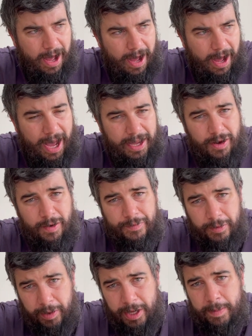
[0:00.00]
I go
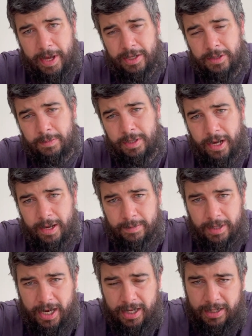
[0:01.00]
through eBay
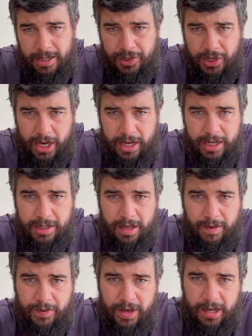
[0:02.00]
sometimes and I see jackets
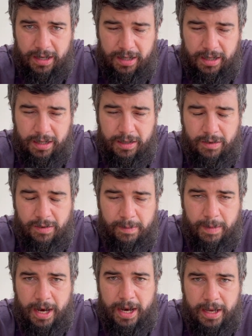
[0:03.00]
that I think, oh
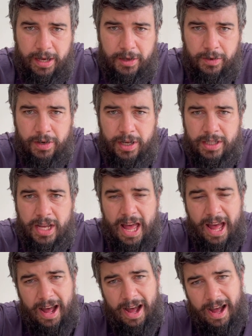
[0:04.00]
my goodness,
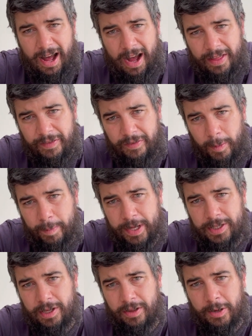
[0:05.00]
and they've got
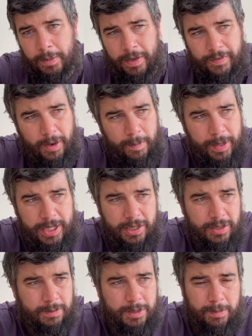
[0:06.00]
bids on them, and they've got bids
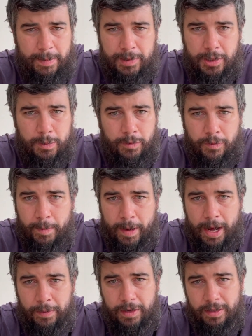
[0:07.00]
on them to maybe £200,
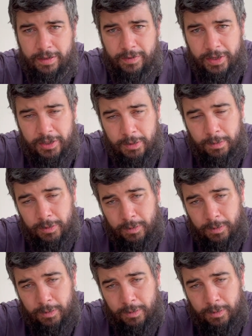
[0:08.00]
and I just think someone's